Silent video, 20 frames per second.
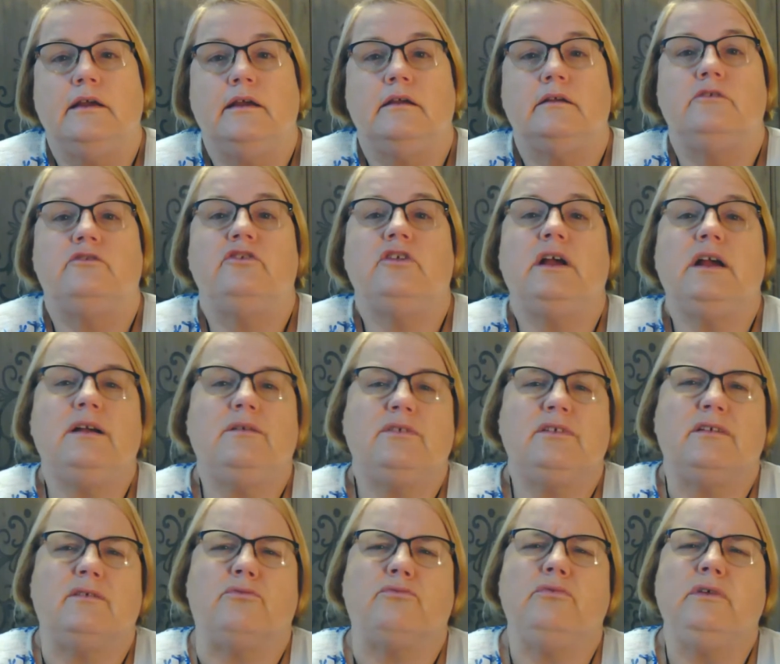And Chuck
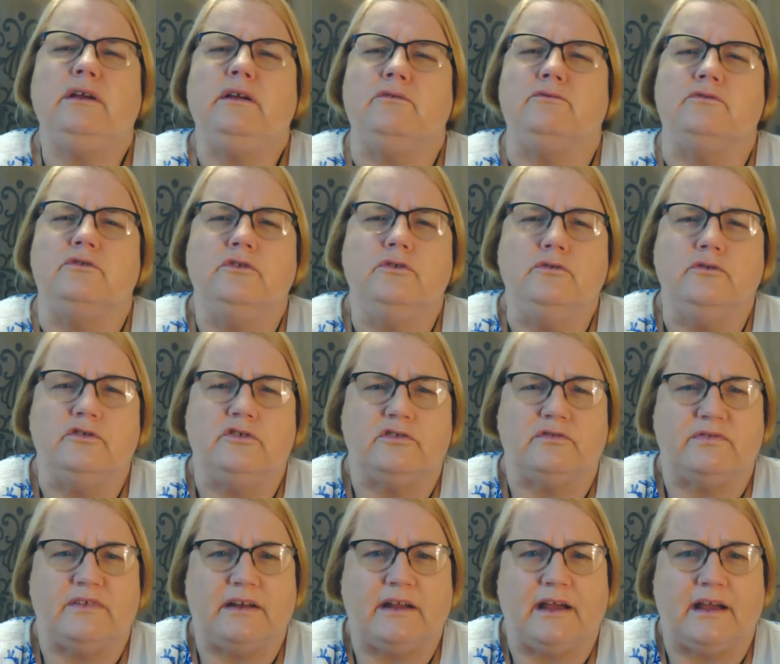was a real news
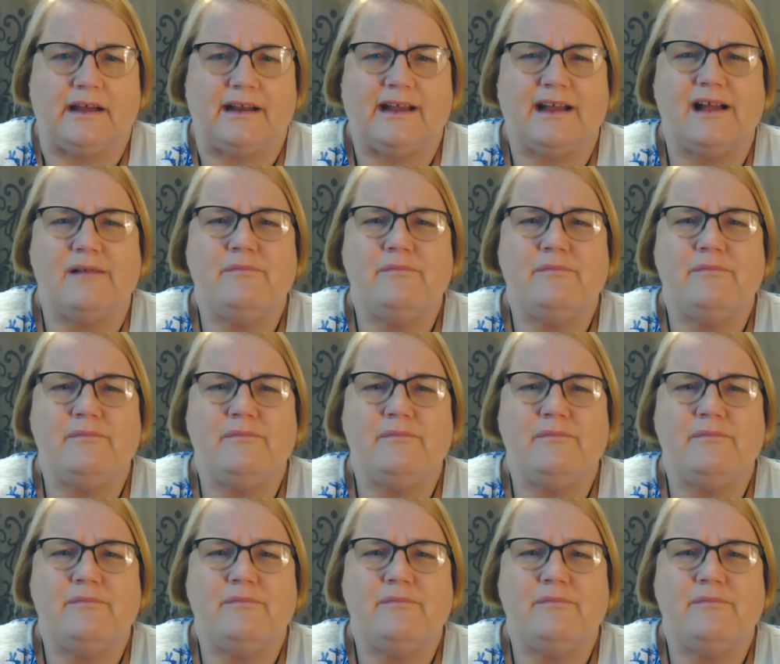fanatic.